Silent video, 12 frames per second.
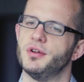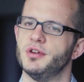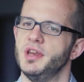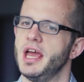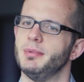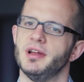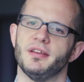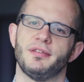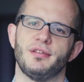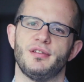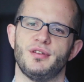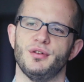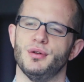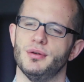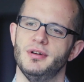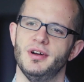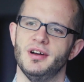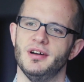going to enable us to
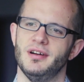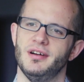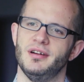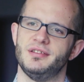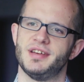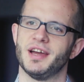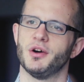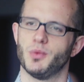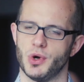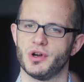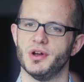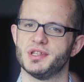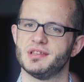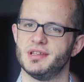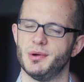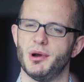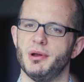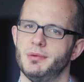take on workloads
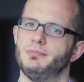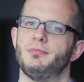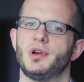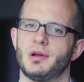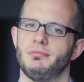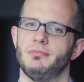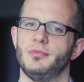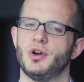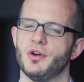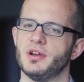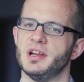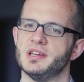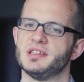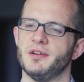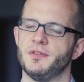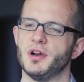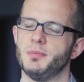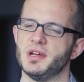that we currently
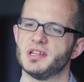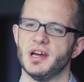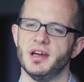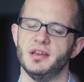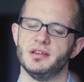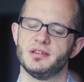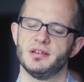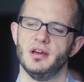suffer a bit and